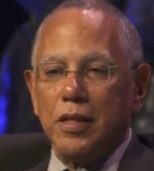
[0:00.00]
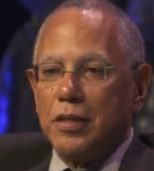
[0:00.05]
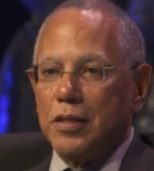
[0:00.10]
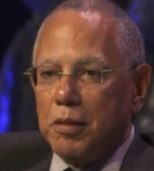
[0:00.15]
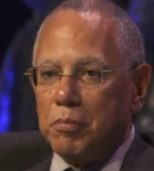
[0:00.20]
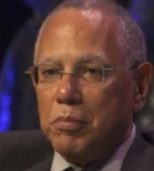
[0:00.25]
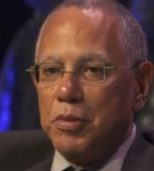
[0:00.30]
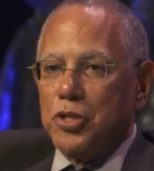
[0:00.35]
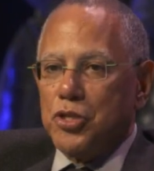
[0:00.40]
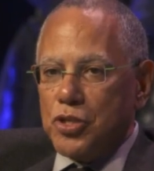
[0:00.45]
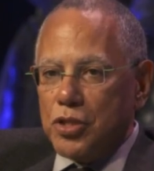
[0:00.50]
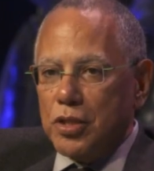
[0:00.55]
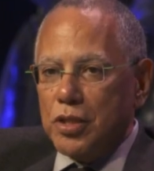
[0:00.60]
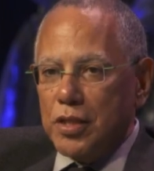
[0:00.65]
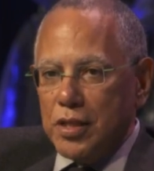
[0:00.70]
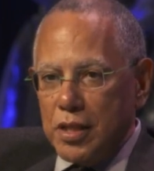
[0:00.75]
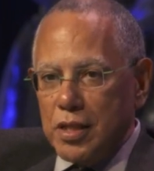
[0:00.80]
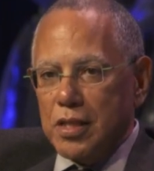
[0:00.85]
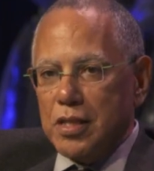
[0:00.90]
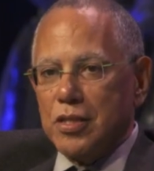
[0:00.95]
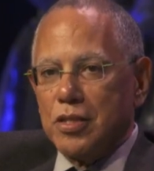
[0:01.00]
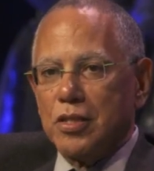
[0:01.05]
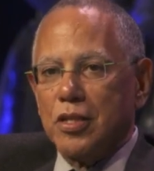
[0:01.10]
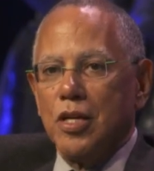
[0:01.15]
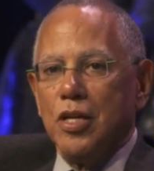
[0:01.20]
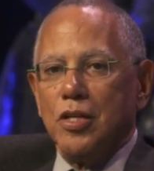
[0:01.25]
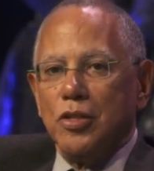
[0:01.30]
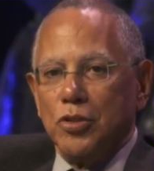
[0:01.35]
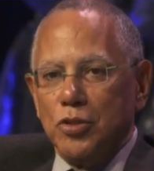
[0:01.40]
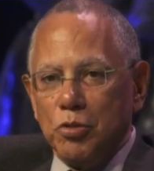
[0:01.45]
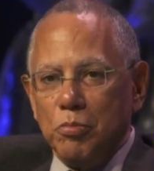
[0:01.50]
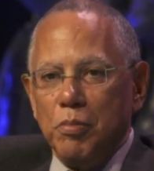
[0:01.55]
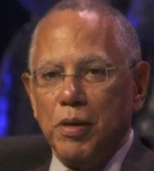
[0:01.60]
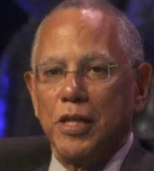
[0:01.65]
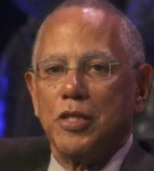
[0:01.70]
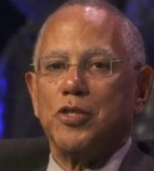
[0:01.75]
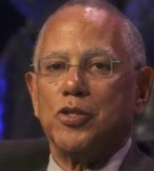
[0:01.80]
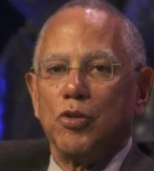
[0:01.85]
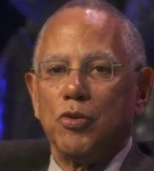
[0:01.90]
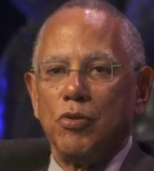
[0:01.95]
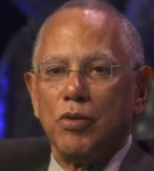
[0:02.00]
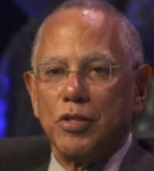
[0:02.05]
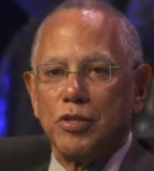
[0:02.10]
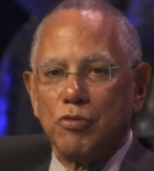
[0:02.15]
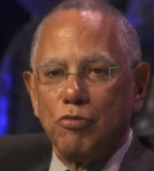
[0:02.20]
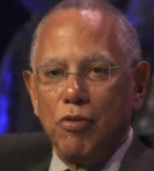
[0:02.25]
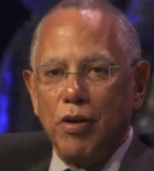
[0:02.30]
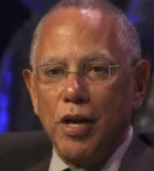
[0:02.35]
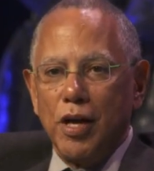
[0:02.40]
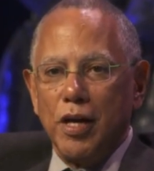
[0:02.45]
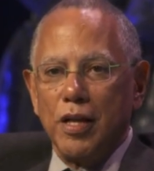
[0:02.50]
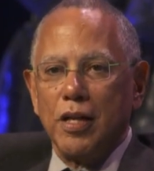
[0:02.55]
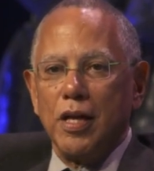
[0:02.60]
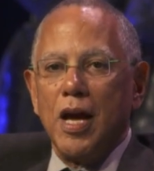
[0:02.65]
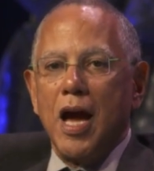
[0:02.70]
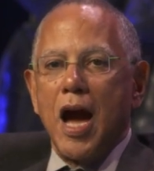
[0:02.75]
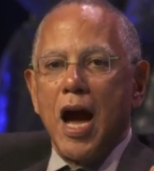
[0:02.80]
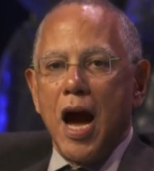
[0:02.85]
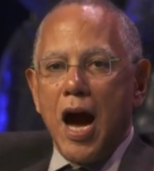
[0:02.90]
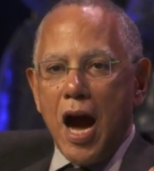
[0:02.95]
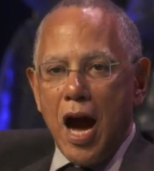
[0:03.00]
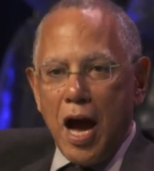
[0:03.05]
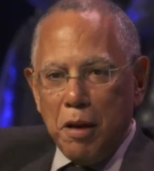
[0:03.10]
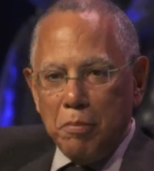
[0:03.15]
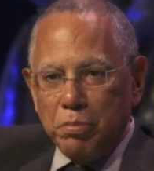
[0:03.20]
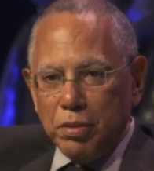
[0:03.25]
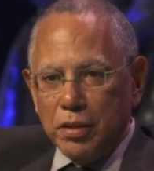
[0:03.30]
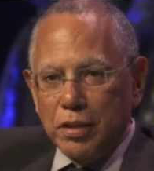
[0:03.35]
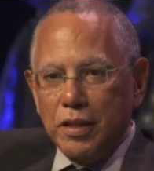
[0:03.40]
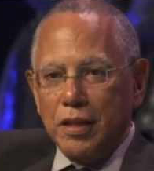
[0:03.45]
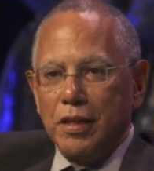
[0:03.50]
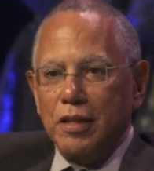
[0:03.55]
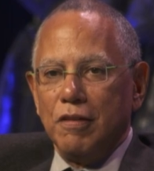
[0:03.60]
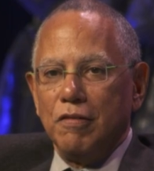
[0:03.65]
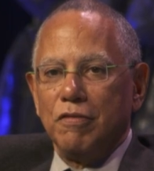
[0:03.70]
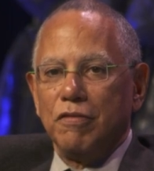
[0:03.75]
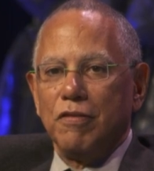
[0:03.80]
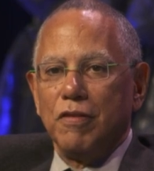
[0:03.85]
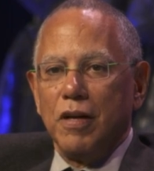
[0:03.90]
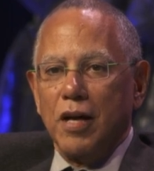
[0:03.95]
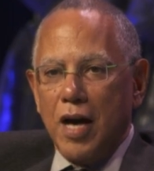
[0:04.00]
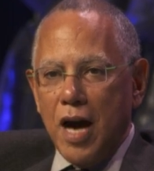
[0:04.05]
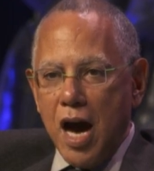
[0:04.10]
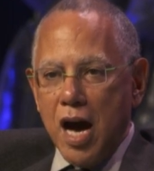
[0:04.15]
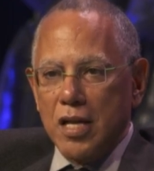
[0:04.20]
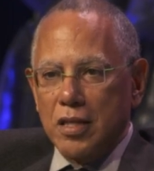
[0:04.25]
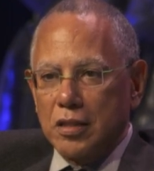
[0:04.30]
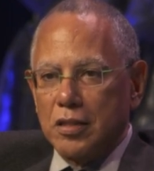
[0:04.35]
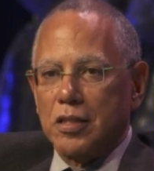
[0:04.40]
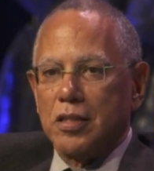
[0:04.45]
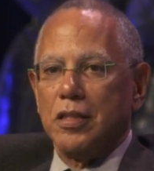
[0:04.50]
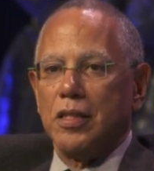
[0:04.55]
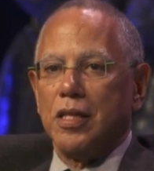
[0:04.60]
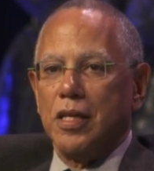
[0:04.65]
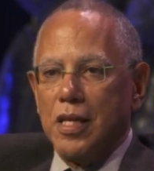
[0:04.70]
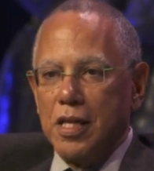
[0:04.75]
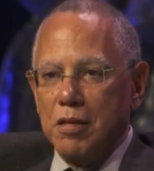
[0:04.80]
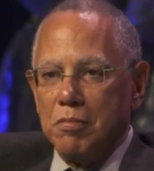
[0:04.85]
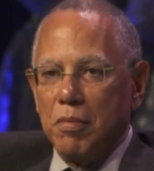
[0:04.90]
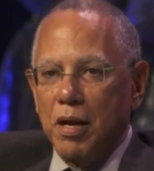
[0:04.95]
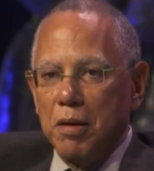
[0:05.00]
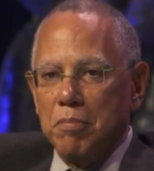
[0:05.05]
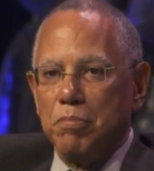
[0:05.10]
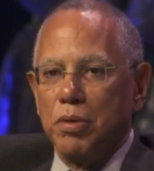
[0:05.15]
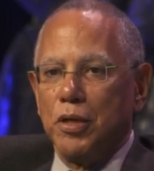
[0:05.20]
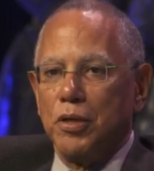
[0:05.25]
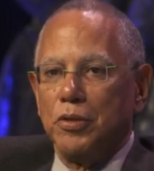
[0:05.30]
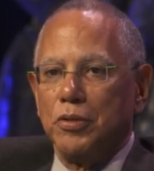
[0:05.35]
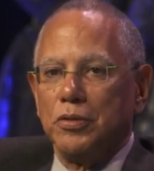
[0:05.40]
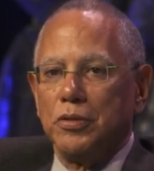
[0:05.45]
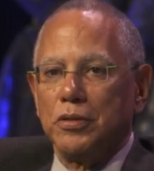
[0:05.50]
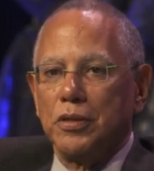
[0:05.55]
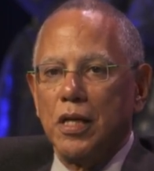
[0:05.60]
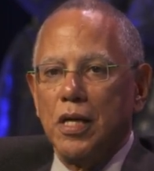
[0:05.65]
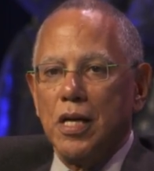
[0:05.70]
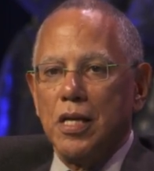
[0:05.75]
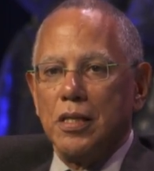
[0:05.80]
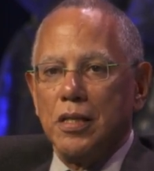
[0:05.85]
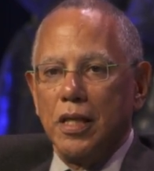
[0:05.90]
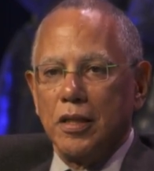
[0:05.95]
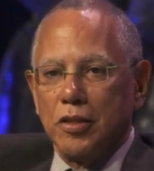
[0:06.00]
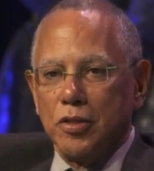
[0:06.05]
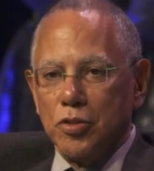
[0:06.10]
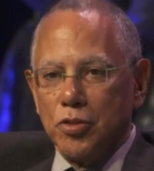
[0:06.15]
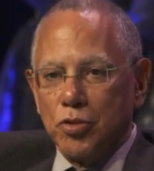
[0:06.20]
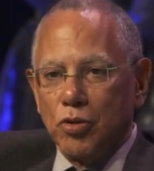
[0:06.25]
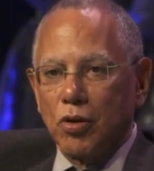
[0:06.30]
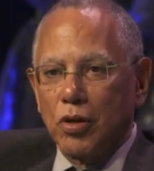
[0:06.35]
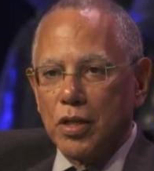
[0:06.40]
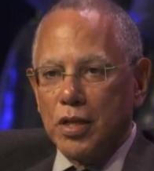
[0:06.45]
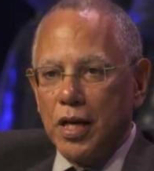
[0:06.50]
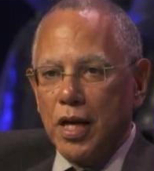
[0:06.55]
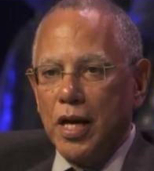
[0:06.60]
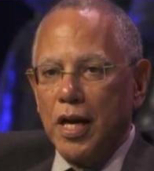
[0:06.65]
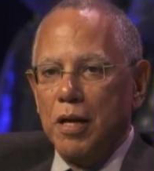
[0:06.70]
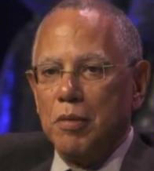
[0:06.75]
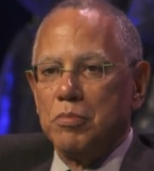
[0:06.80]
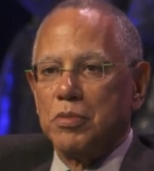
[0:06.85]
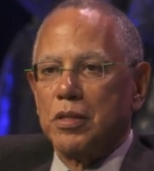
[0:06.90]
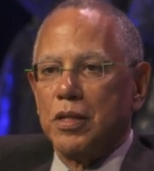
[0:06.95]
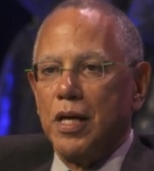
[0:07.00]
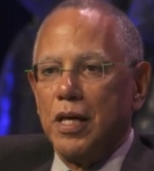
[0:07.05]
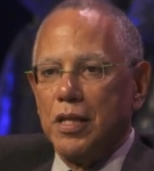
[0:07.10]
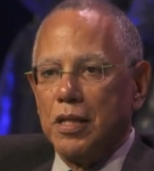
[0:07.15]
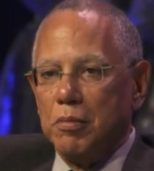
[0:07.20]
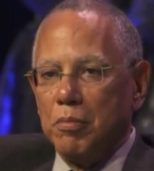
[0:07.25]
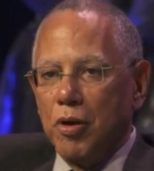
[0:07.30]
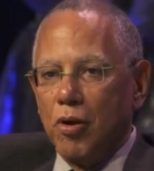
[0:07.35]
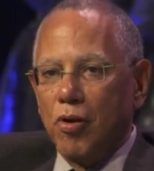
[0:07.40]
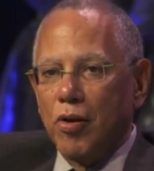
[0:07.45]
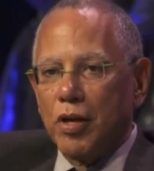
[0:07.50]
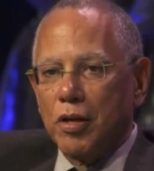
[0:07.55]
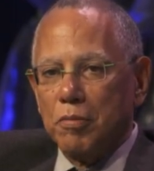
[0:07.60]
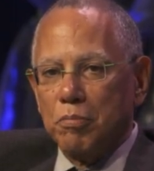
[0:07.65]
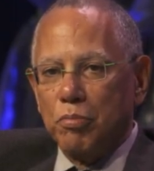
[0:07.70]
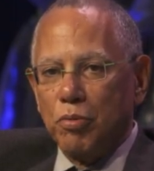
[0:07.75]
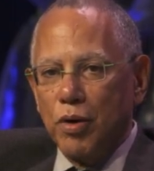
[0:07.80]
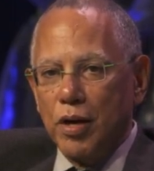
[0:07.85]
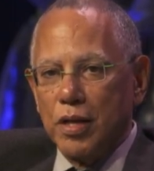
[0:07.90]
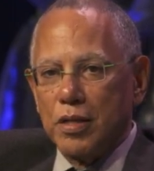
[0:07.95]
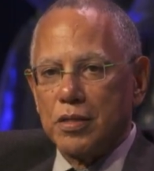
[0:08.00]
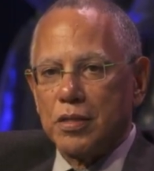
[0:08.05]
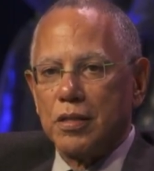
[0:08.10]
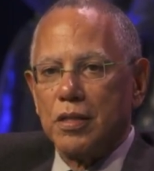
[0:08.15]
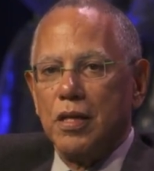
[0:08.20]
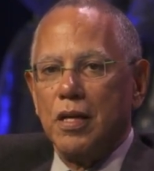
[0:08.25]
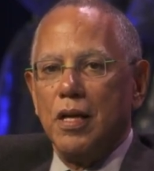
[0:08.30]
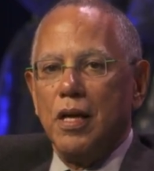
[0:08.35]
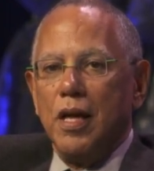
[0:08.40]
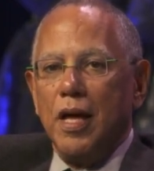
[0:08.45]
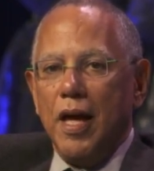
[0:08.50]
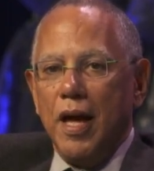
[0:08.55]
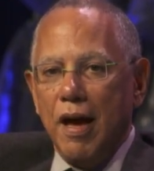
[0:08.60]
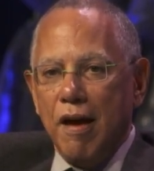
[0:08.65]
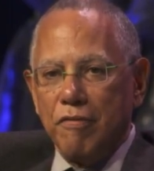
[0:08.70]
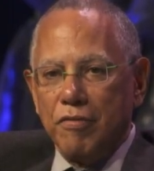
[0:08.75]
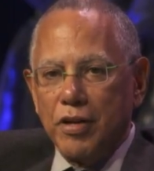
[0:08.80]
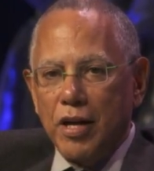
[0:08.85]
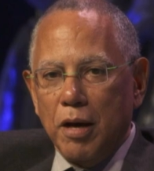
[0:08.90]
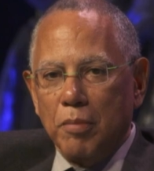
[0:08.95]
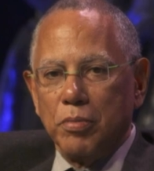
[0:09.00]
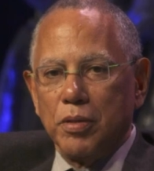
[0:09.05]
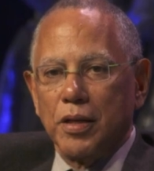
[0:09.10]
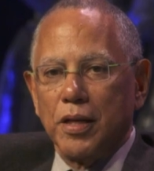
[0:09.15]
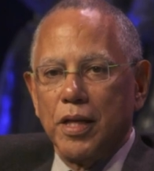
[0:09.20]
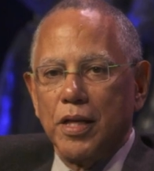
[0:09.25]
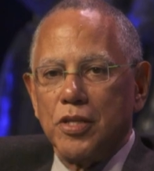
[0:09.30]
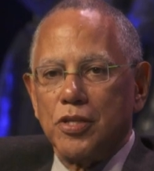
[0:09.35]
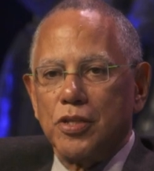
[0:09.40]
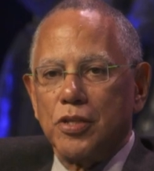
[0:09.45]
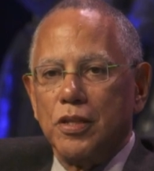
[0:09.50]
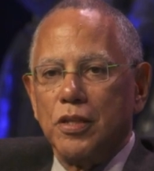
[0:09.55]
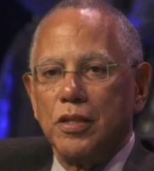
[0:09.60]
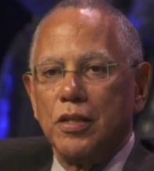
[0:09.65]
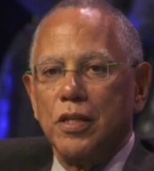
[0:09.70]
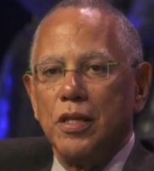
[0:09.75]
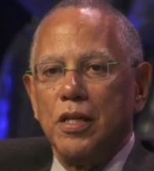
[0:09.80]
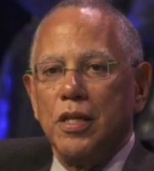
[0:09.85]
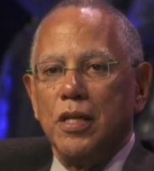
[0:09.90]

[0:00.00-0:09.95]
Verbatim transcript: The mission is to make sure it's read. I believe, honestly, in my bones, that the New York Times and the American press have an obligation